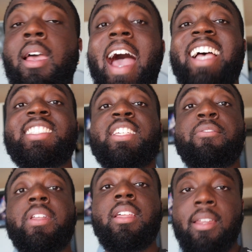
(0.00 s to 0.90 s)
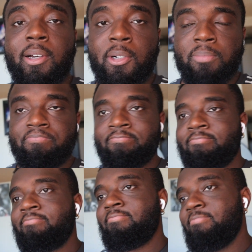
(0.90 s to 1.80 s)
Aston Villa nil,
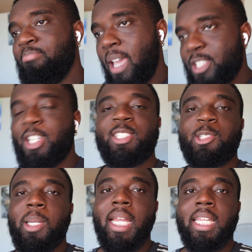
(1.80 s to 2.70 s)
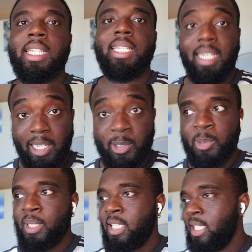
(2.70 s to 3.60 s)
Manchester United nil.
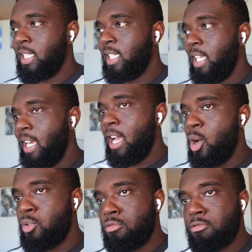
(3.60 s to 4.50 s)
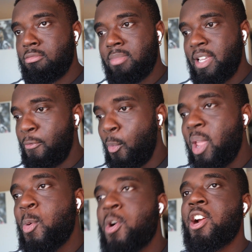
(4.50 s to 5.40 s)
Now, if
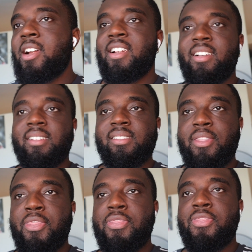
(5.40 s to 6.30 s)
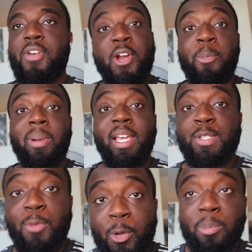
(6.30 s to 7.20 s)
we were third place,
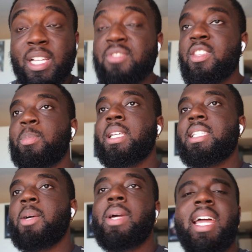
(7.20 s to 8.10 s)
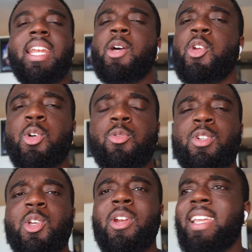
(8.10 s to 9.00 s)
fourth place, fifth place, and we got a 0-0
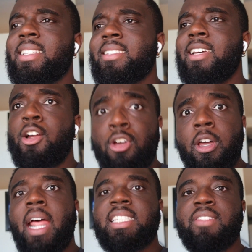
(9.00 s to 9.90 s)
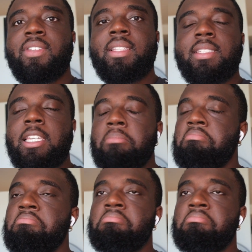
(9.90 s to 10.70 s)
result against a good Aston Villa team,